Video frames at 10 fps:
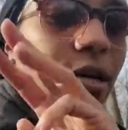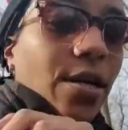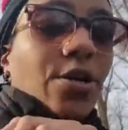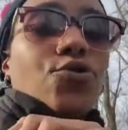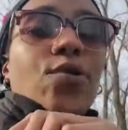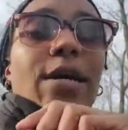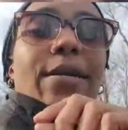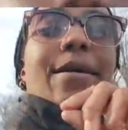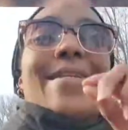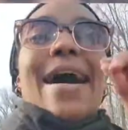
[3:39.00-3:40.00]
is you got
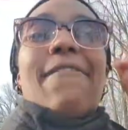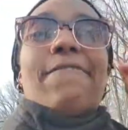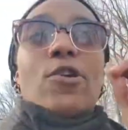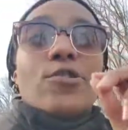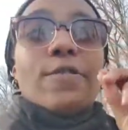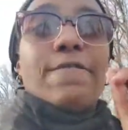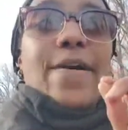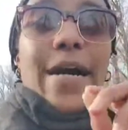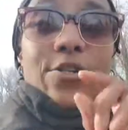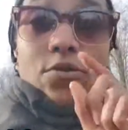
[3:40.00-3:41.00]
to
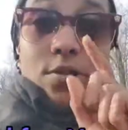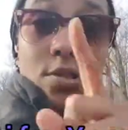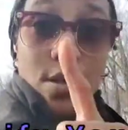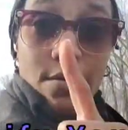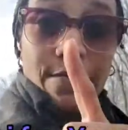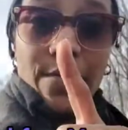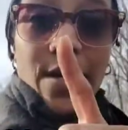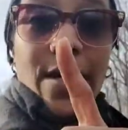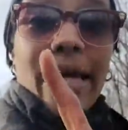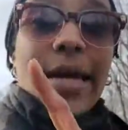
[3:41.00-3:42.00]
diversify yourself
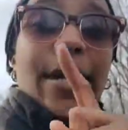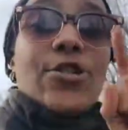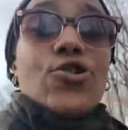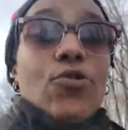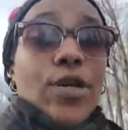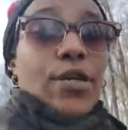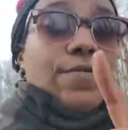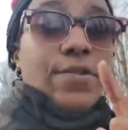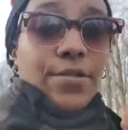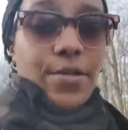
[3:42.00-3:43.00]
and your
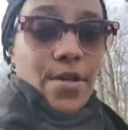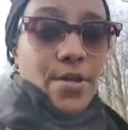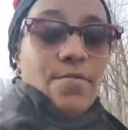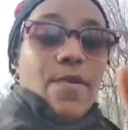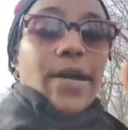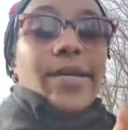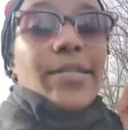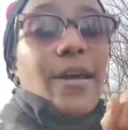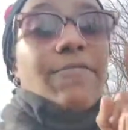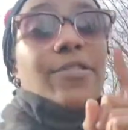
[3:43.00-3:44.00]
gifts, right? Because
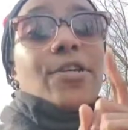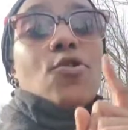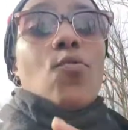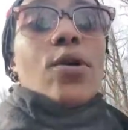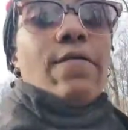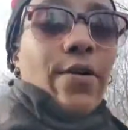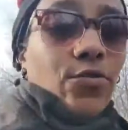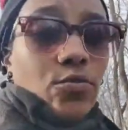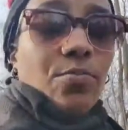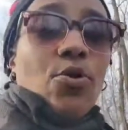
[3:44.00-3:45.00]
every single one of us
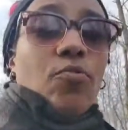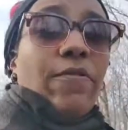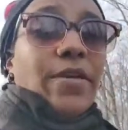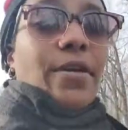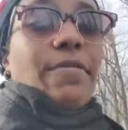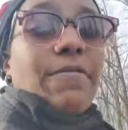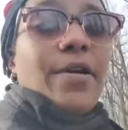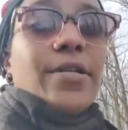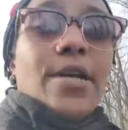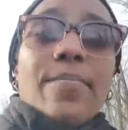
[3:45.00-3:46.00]
was born with a gift.
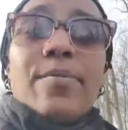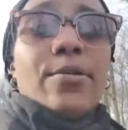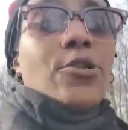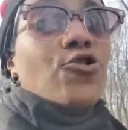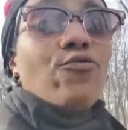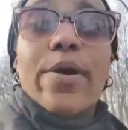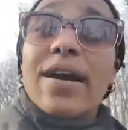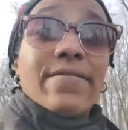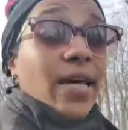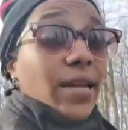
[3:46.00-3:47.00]
Some people are super
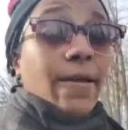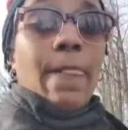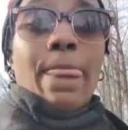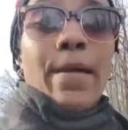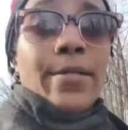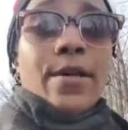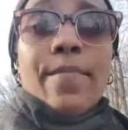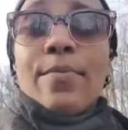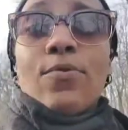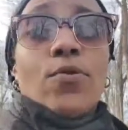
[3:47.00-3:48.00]
athletic. Some
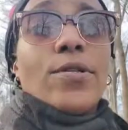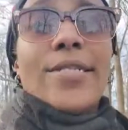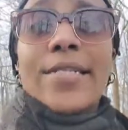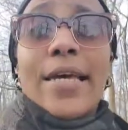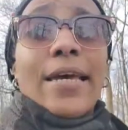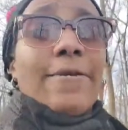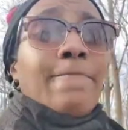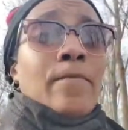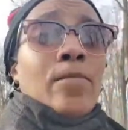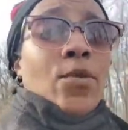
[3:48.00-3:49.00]
people sing
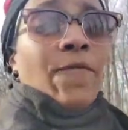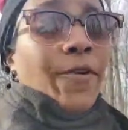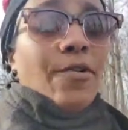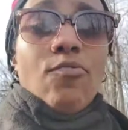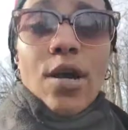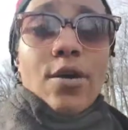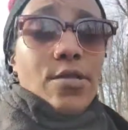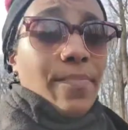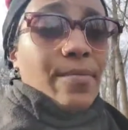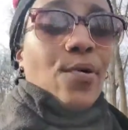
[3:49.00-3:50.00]
very well.
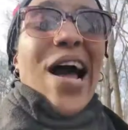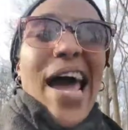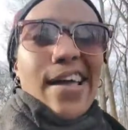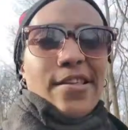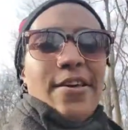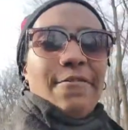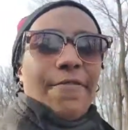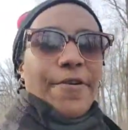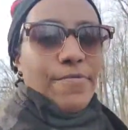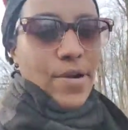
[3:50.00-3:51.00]
Some people act
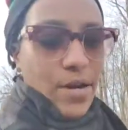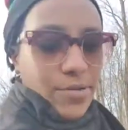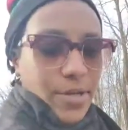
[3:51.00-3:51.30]
very well. Some